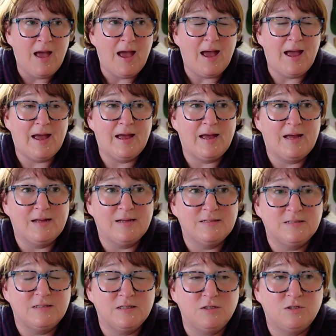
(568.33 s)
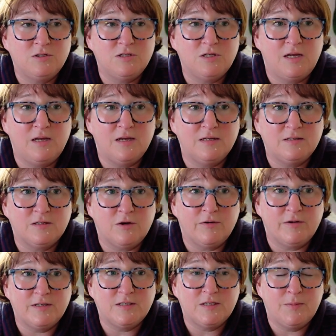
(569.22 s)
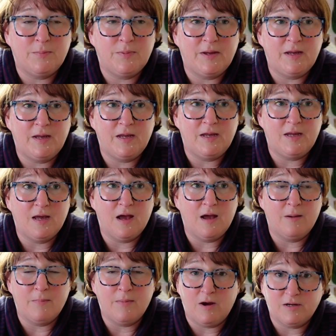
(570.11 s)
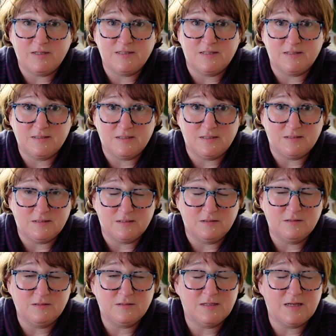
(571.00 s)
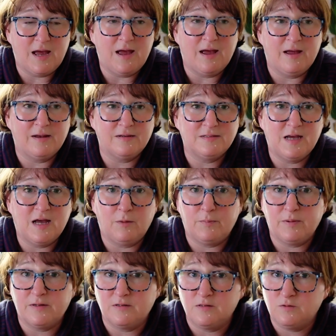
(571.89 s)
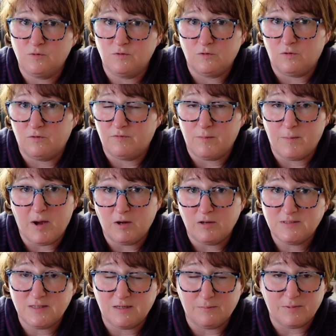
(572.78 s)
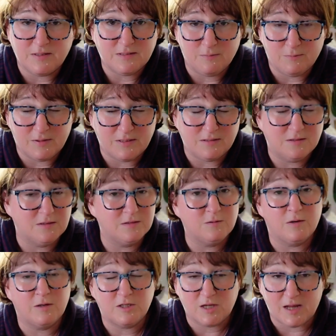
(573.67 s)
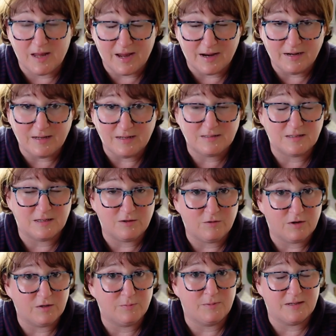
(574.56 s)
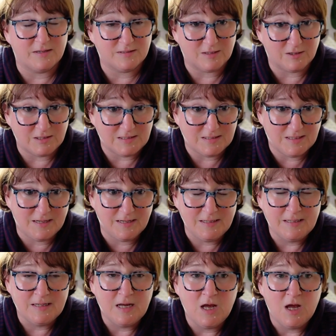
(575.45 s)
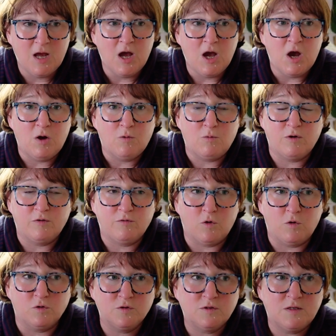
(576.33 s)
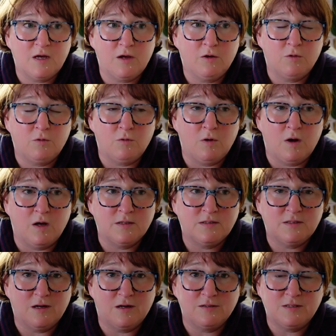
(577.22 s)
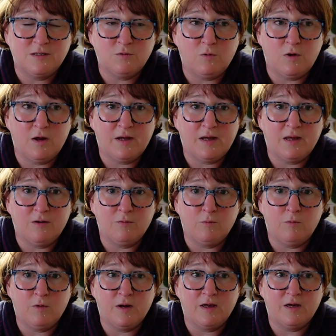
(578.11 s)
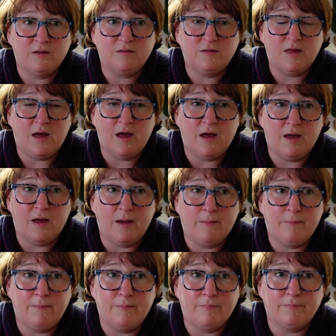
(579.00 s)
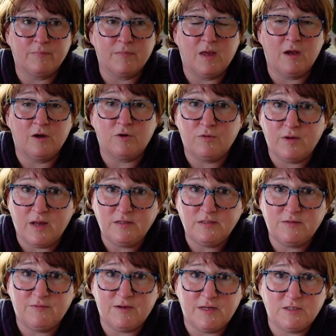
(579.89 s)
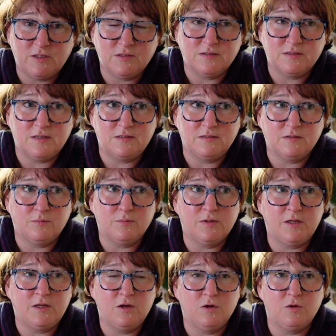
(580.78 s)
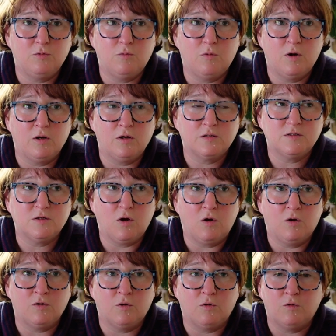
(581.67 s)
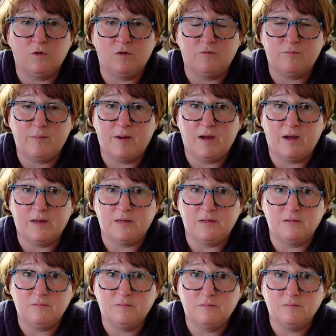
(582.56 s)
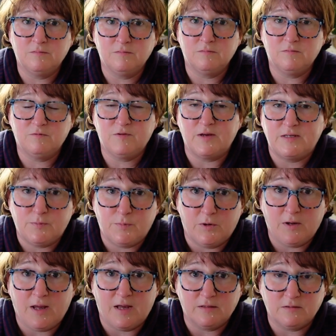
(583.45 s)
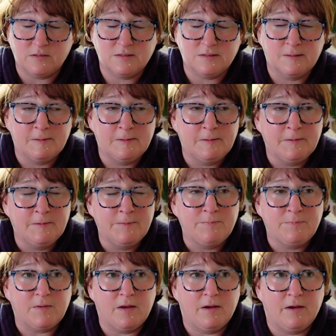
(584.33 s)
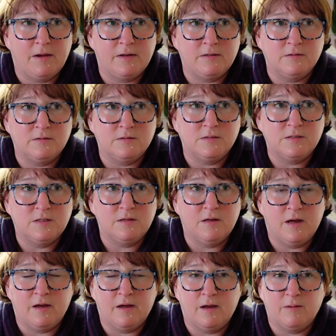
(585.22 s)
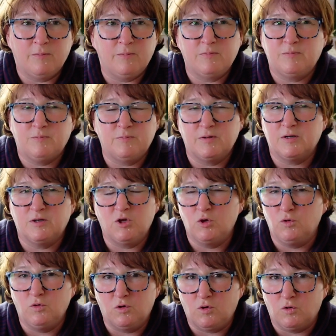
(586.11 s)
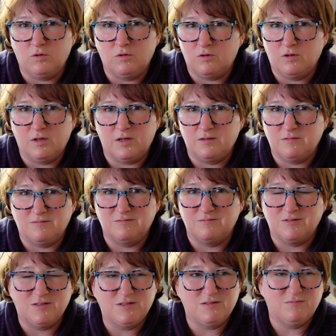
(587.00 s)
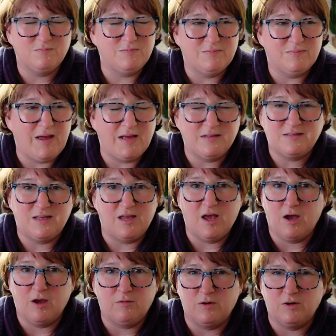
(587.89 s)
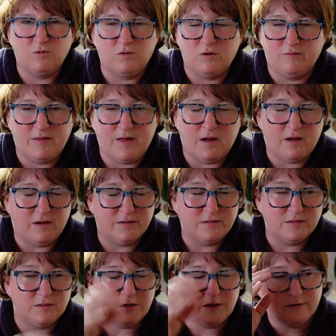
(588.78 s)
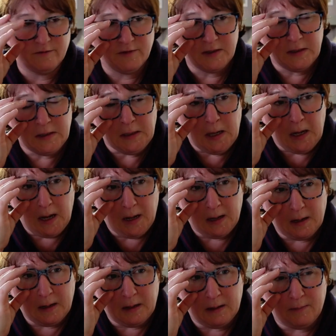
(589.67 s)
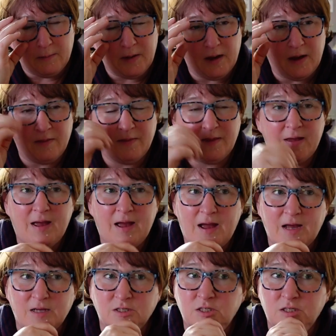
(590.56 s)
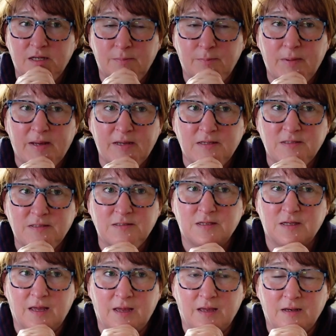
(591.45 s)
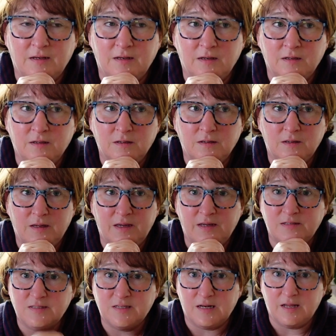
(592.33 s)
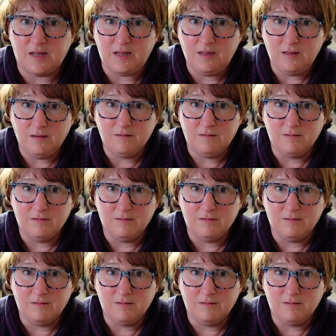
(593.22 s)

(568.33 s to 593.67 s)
and she is going to be a marketing assistant and helping us with all of the marketing bits and pieces, which again is incredibly exciting. We've also started working with a creative agency, somebody who works on all of my Facebook ads and Google and SEO and all of that kind of stuff, and they're actually based in Italy,